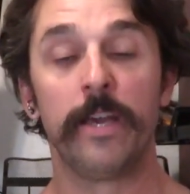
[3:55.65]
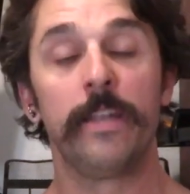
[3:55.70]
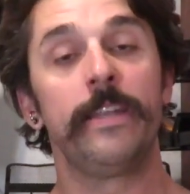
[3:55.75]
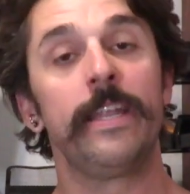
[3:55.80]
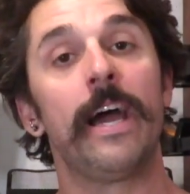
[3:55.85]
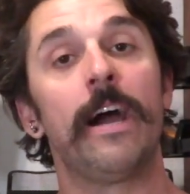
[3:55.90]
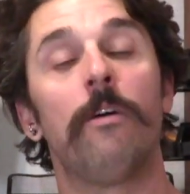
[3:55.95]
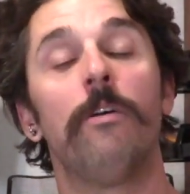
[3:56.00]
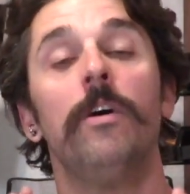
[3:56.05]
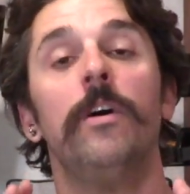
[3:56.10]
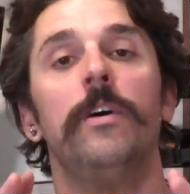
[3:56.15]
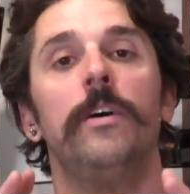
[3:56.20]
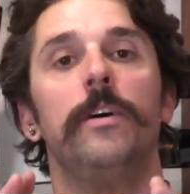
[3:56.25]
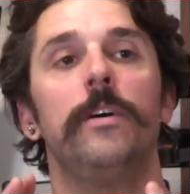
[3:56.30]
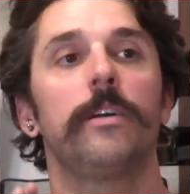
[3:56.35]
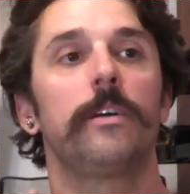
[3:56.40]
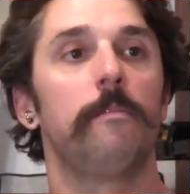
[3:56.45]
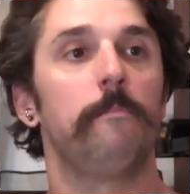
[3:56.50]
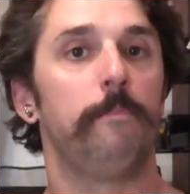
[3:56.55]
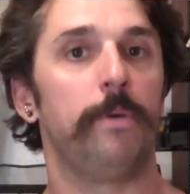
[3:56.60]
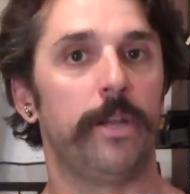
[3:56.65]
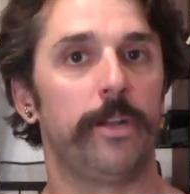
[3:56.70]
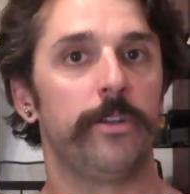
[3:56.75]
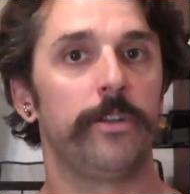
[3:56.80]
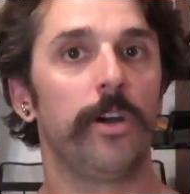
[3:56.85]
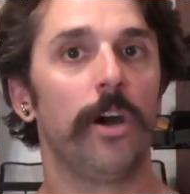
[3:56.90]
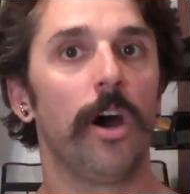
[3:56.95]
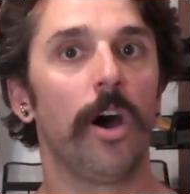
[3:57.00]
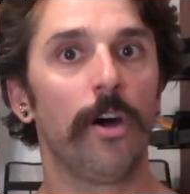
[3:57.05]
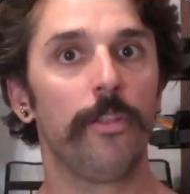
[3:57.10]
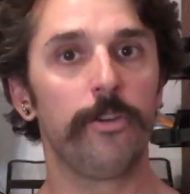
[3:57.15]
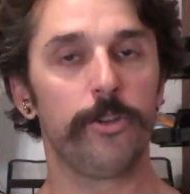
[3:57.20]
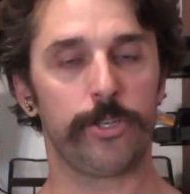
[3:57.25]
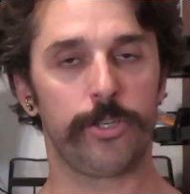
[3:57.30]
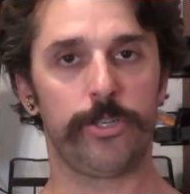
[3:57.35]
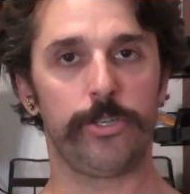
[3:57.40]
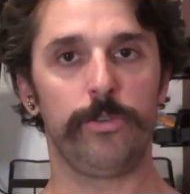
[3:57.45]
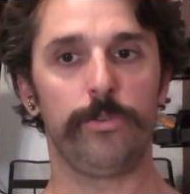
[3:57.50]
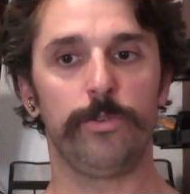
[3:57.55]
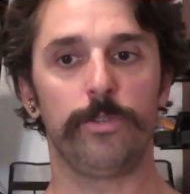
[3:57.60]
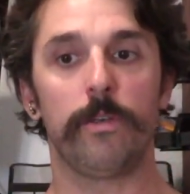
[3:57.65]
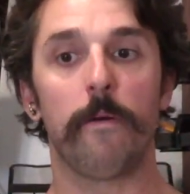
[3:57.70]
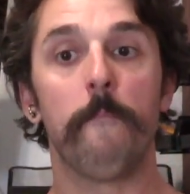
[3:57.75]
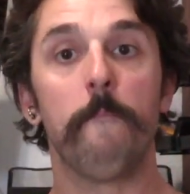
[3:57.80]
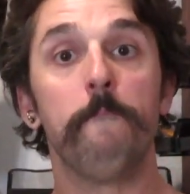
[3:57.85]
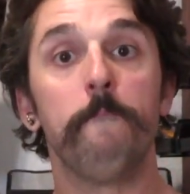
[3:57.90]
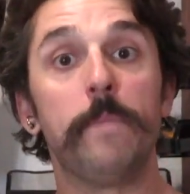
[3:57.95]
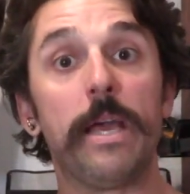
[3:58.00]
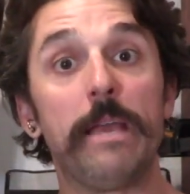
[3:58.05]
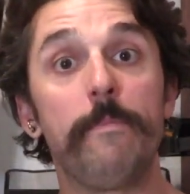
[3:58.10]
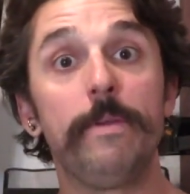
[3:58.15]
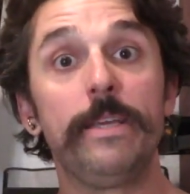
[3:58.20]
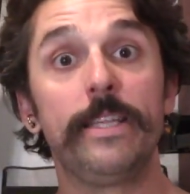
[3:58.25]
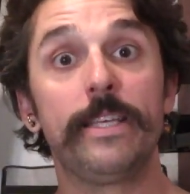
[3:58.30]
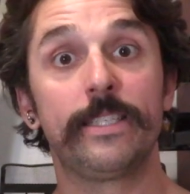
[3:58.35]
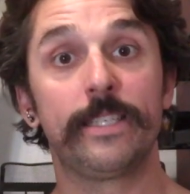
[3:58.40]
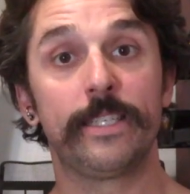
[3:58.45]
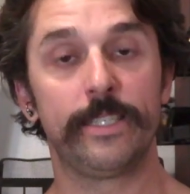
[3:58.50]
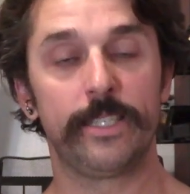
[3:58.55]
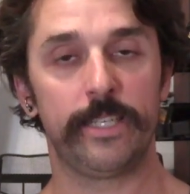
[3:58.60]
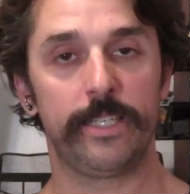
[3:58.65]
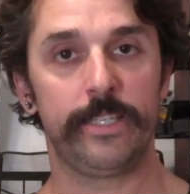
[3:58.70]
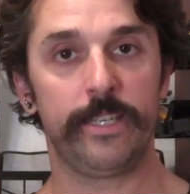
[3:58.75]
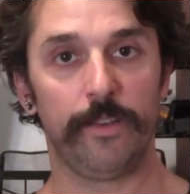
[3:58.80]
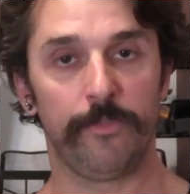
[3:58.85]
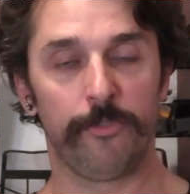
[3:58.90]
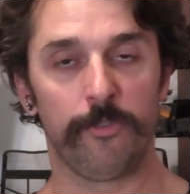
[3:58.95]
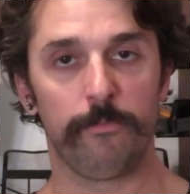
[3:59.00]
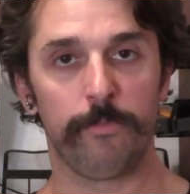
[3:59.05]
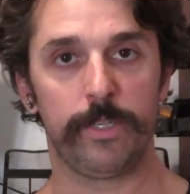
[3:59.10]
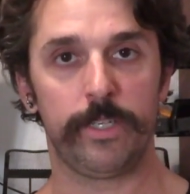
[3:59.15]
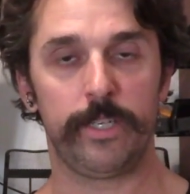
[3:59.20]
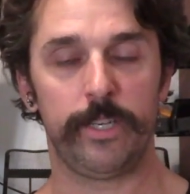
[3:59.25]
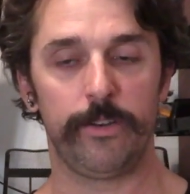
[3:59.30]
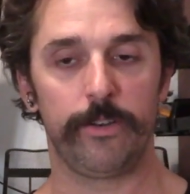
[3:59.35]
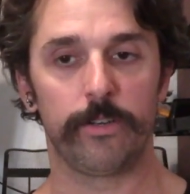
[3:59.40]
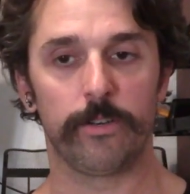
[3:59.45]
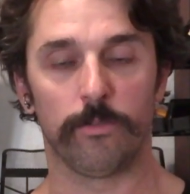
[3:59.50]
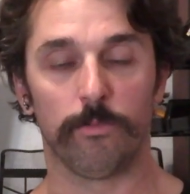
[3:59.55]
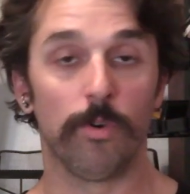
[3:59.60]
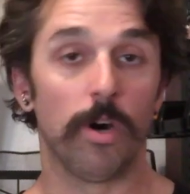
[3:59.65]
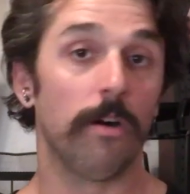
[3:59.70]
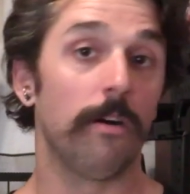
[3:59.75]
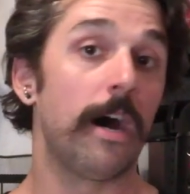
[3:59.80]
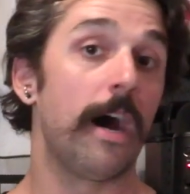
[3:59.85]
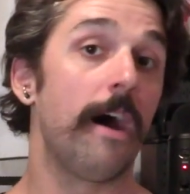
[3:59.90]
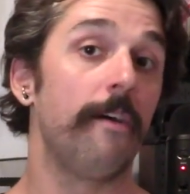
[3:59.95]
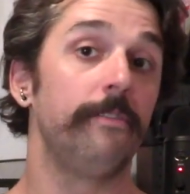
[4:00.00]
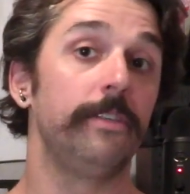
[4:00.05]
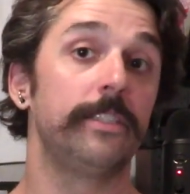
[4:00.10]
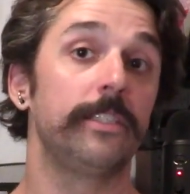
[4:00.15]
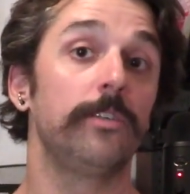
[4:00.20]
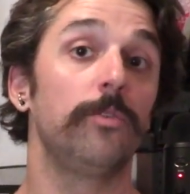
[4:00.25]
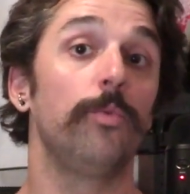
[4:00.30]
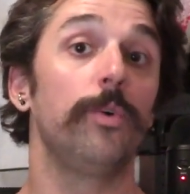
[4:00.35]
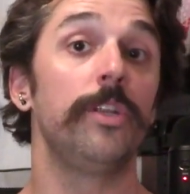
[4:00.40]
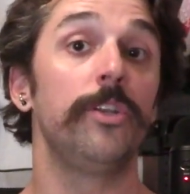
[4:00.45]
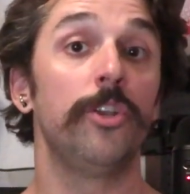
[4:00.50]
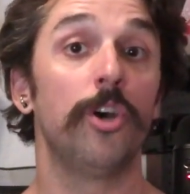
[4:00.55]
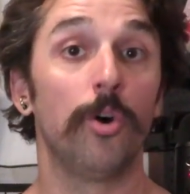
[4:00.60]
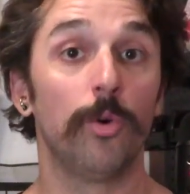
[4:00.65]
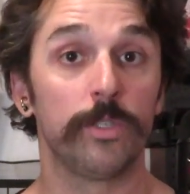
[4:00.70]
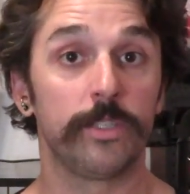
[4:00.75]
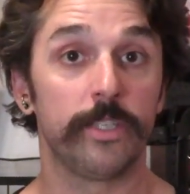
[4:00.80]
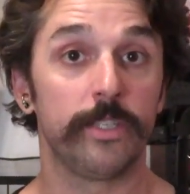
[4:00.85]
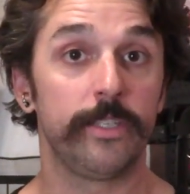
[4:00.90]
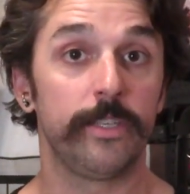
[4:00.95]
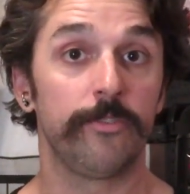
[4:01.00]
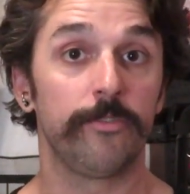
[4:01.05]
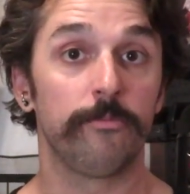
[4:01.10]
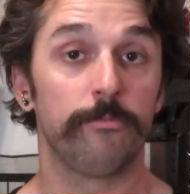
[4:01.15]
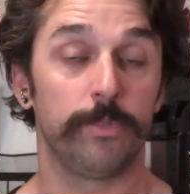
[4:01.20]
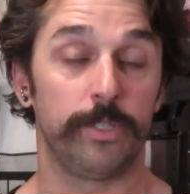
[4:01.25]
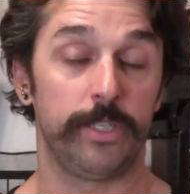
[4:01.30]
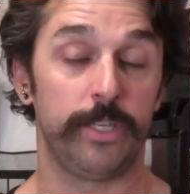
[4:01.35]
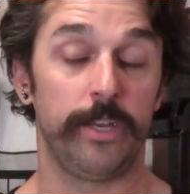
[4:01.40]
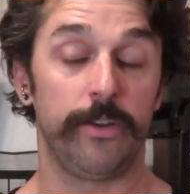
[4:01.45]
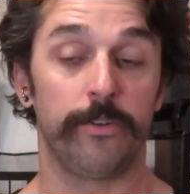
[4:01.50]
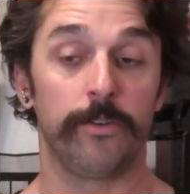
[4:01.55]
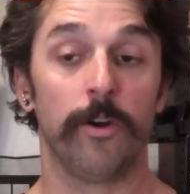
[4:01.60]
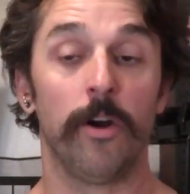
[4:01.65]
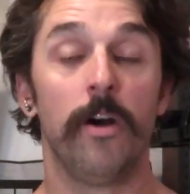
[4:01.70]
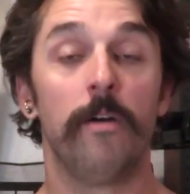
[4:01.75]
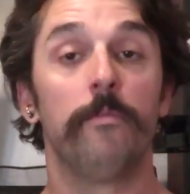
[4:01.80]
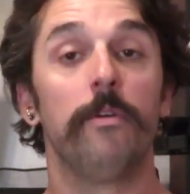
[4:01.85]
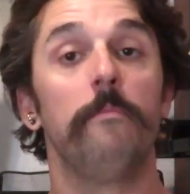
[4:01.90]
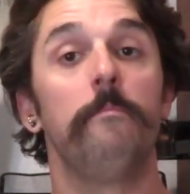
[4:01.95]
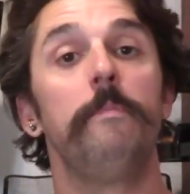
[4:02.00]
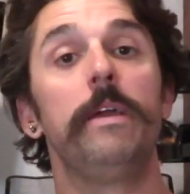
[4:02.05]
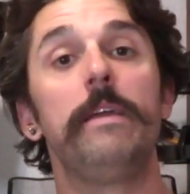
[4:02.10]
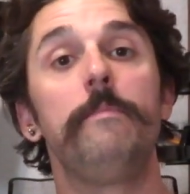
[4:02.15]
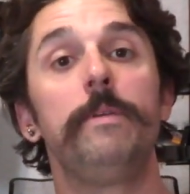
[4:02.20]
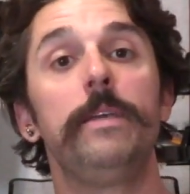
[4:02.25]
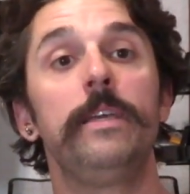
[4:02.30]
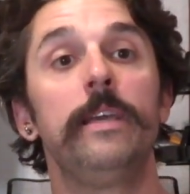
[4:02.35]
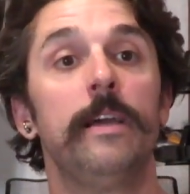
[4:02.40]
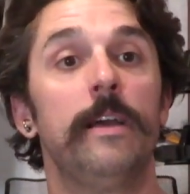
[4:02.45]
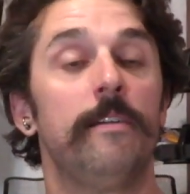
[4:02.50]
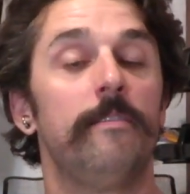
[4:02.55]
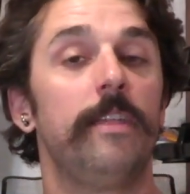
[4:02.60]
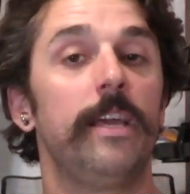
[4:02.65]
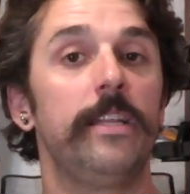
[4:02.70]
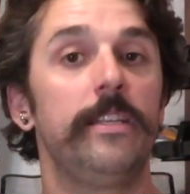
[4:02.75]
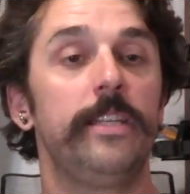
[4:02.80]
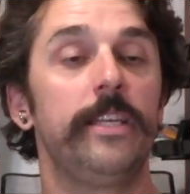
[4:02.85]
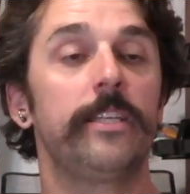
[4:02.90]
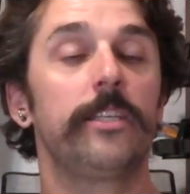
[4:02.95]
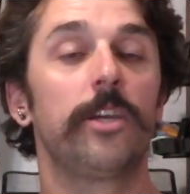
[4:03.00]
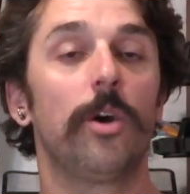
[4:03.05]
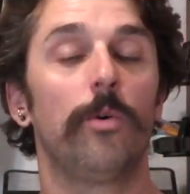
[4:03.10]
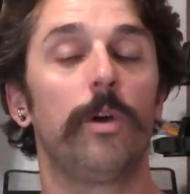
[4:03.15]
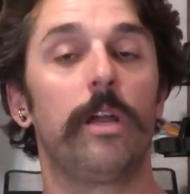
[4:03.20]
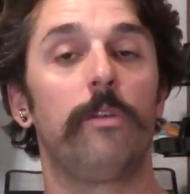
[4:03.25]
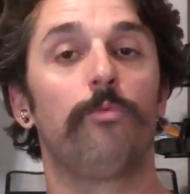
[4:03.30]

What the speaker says: Now, compared to other shoes, maybe this is a different material. Well, obviously we know it's a different material, but maybe they did go a